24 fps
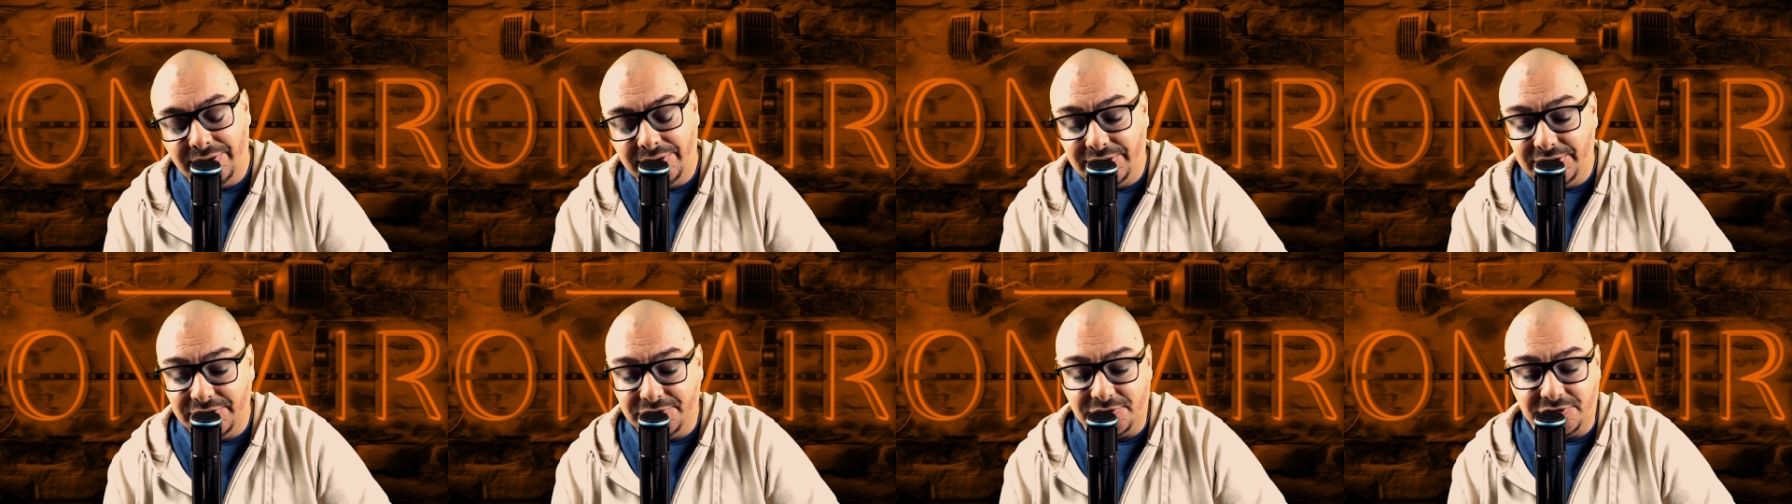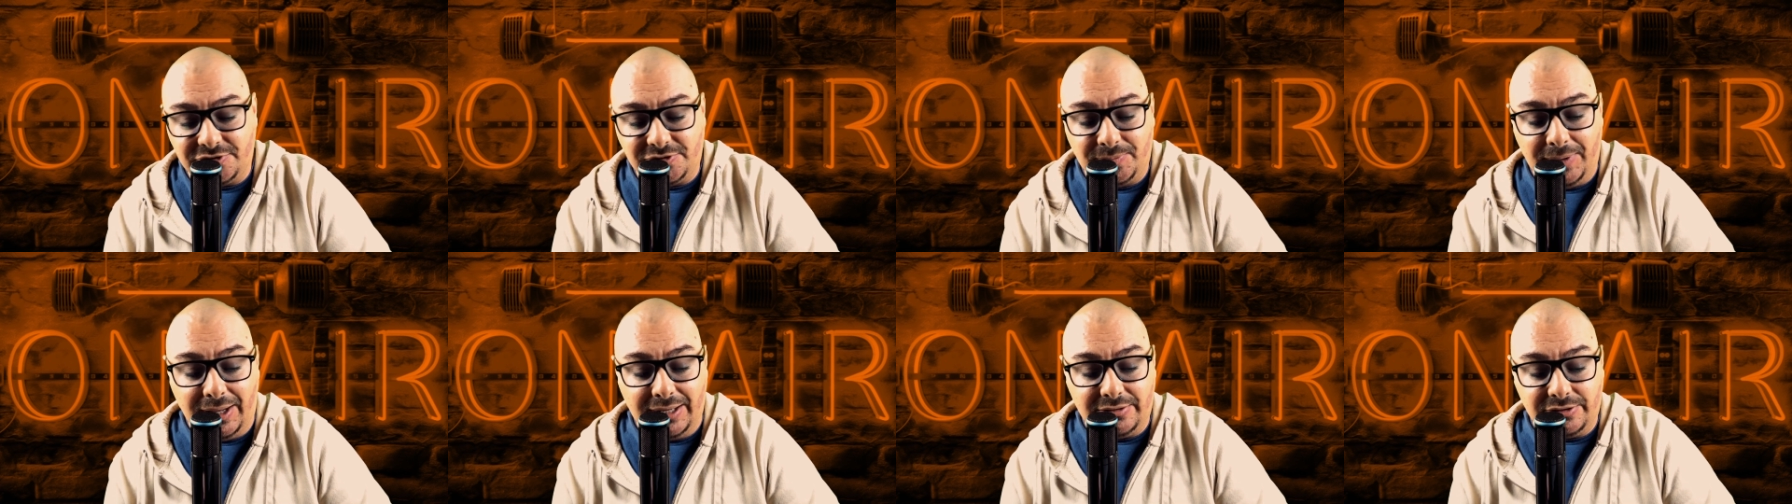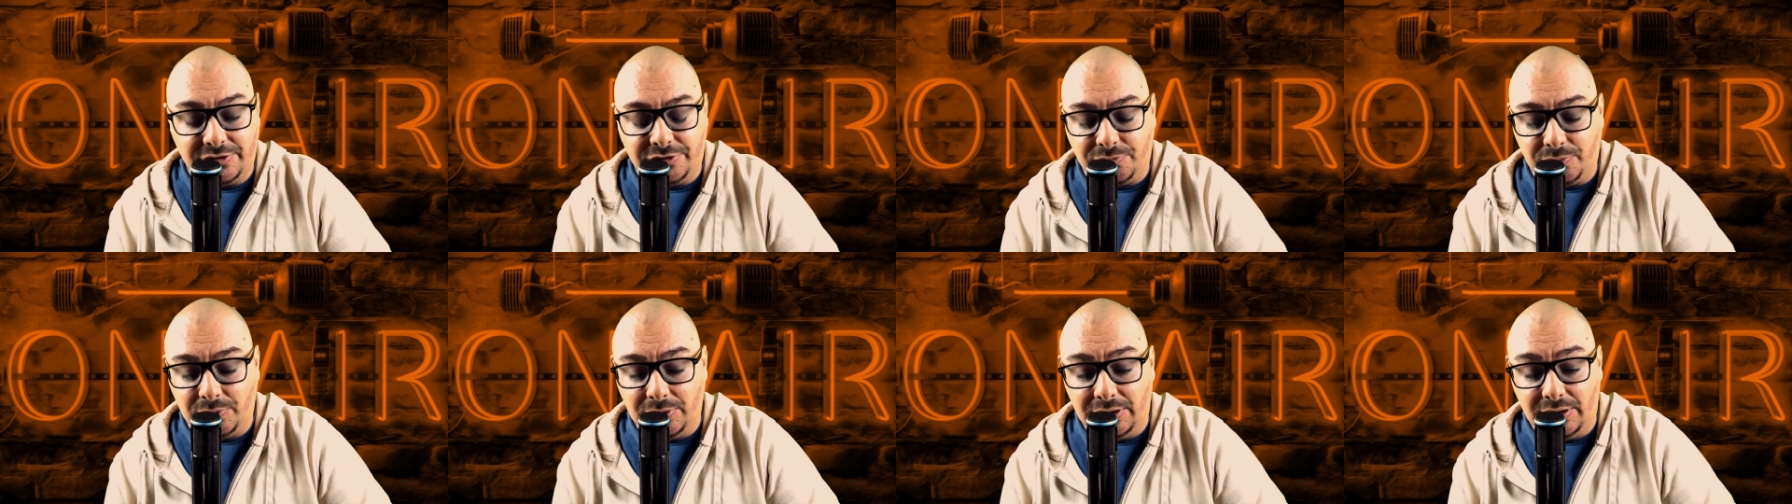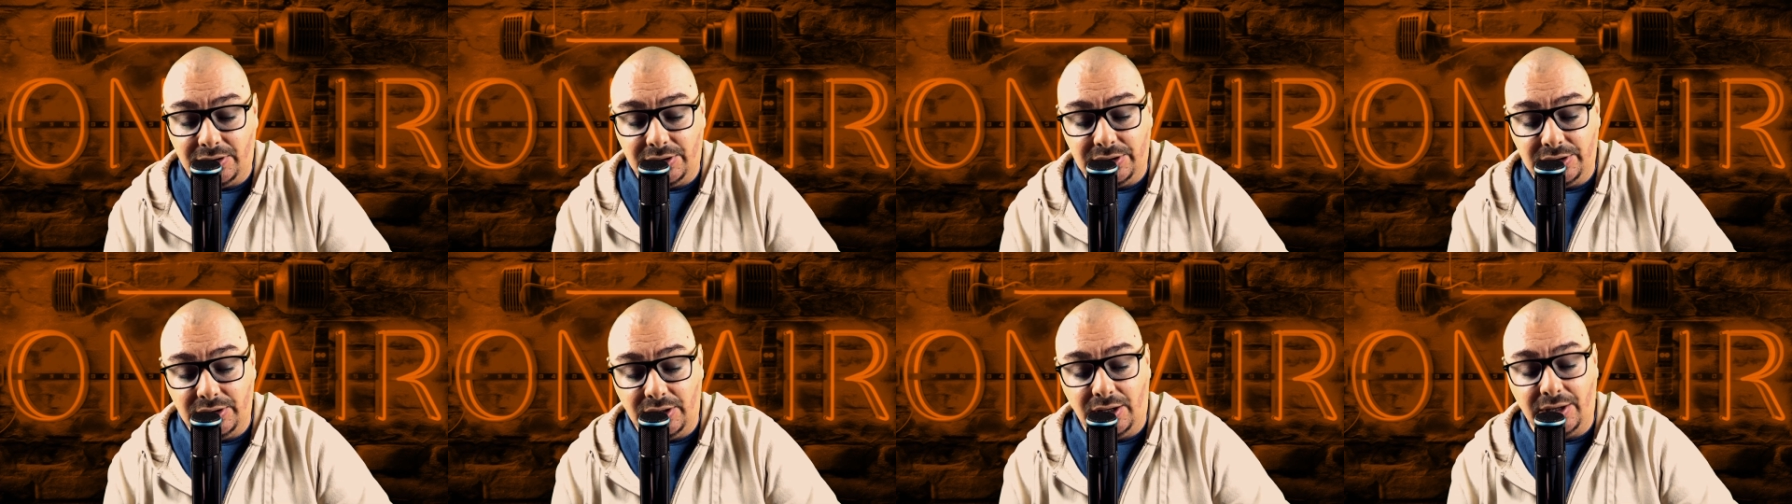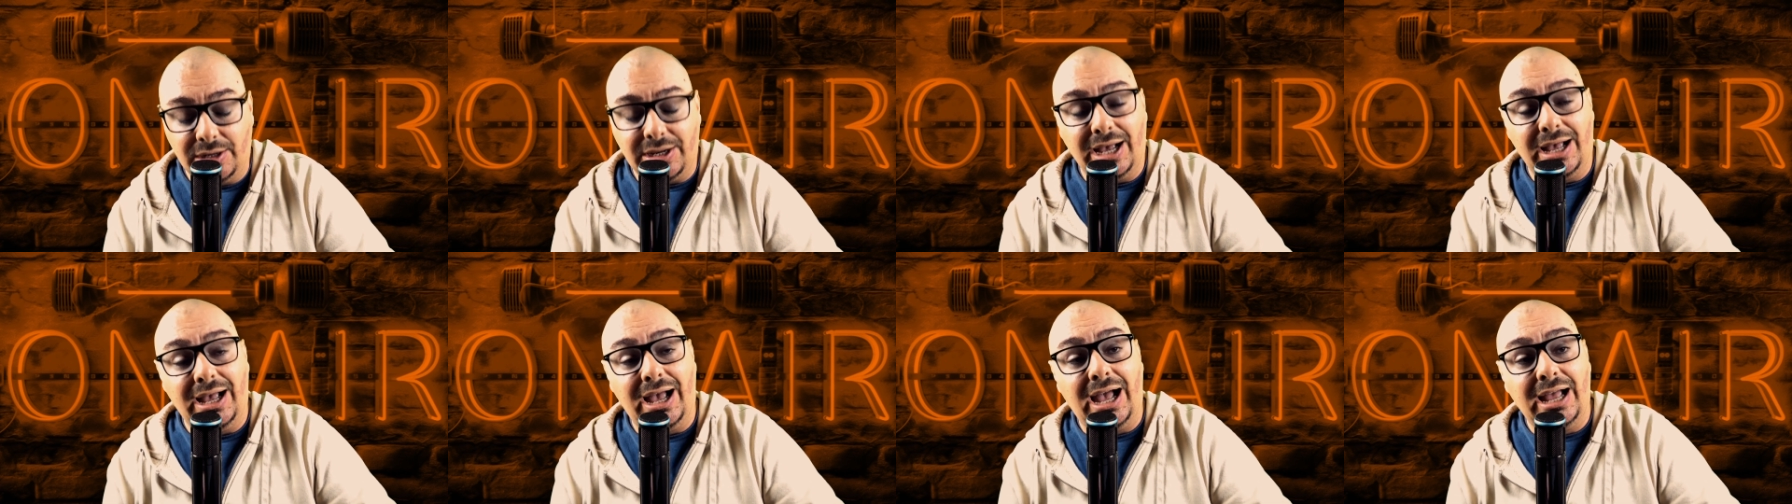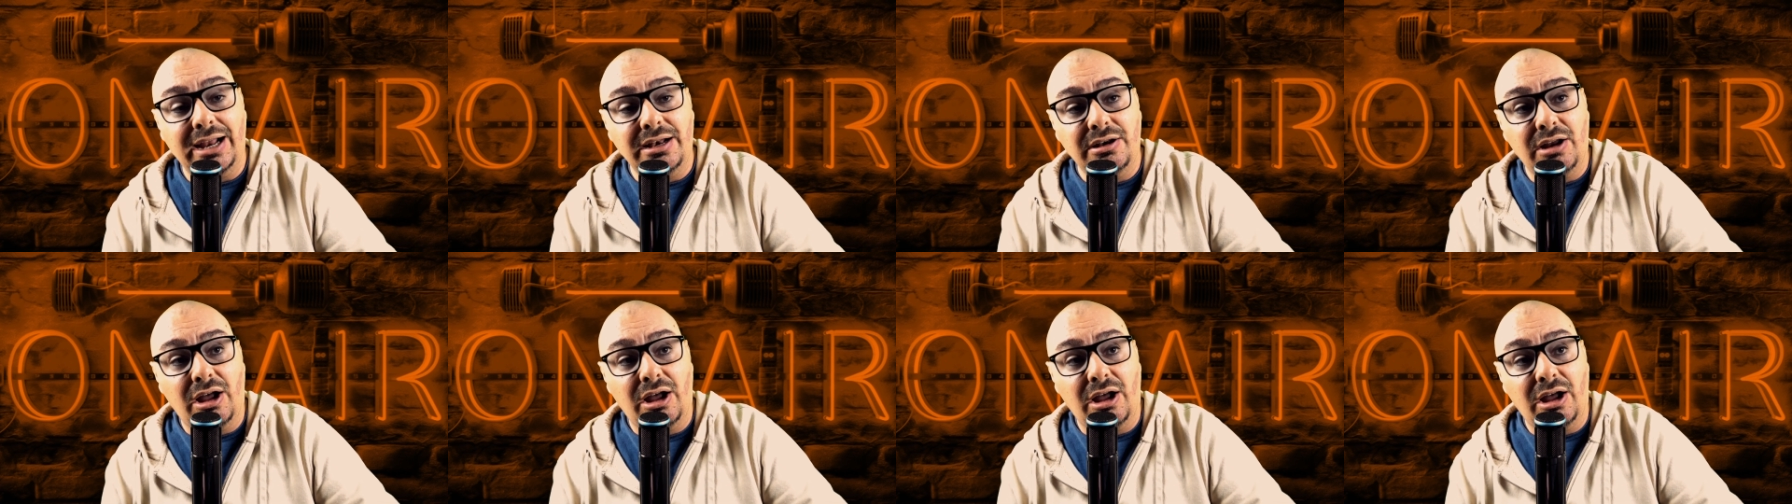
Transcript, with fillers: The disrespect is real. And look, I, I,